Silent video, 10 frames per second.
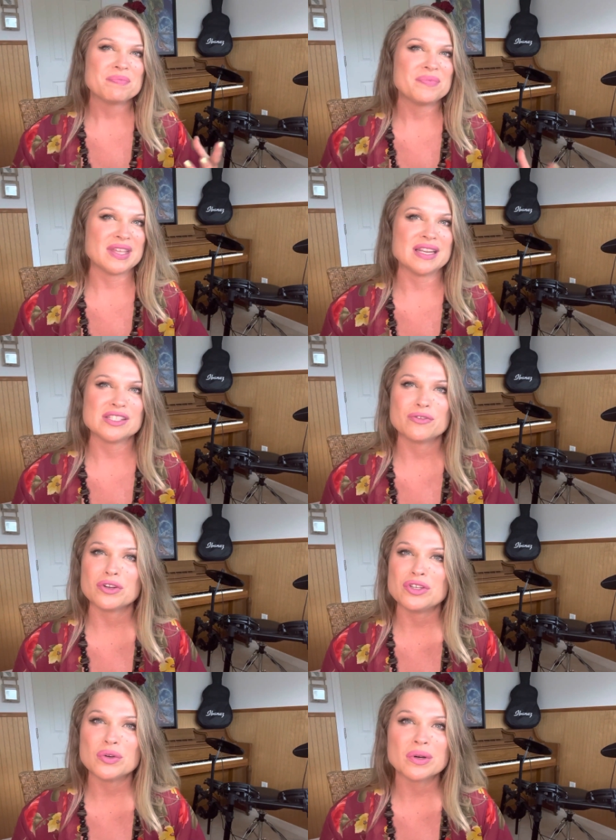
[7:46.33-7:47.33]
then it's for
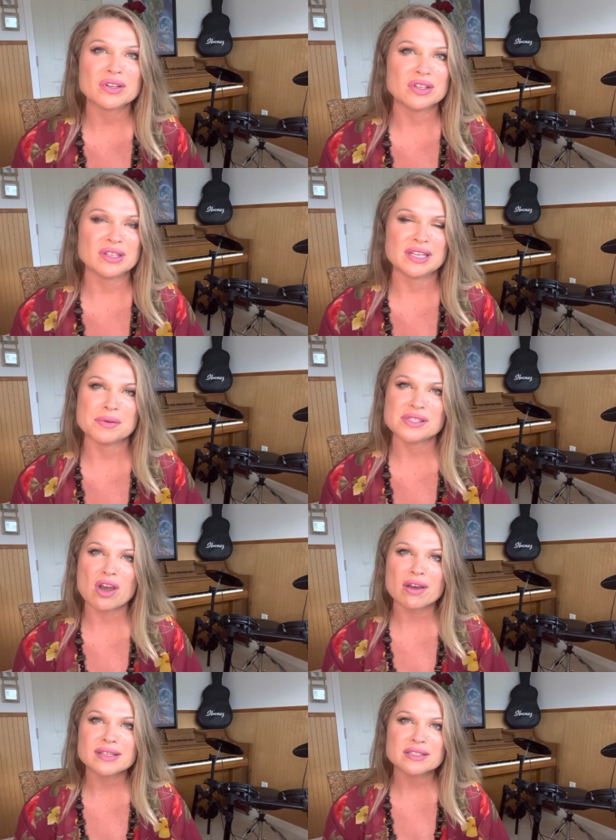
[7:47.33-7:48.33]
your good. He was
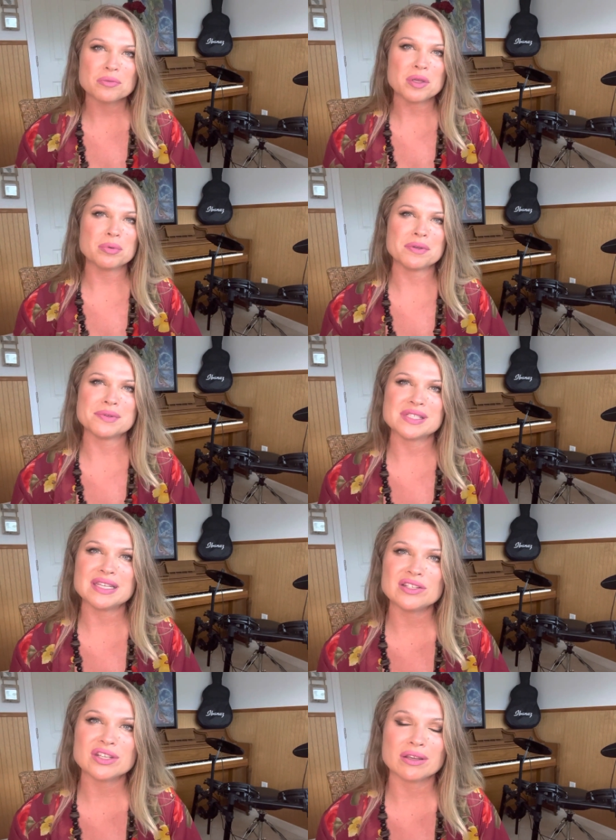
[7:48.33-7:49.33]
talking to the people he was
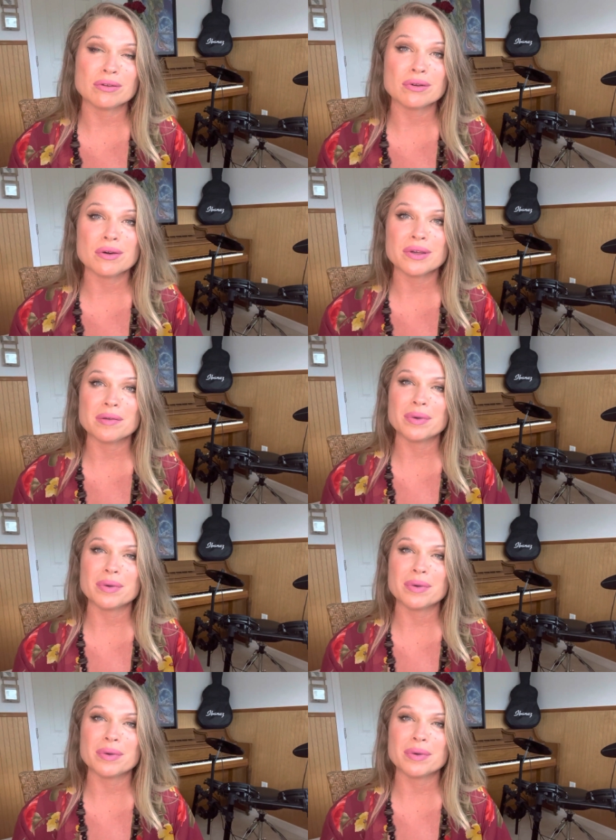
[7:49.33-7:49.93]
teaching and growing,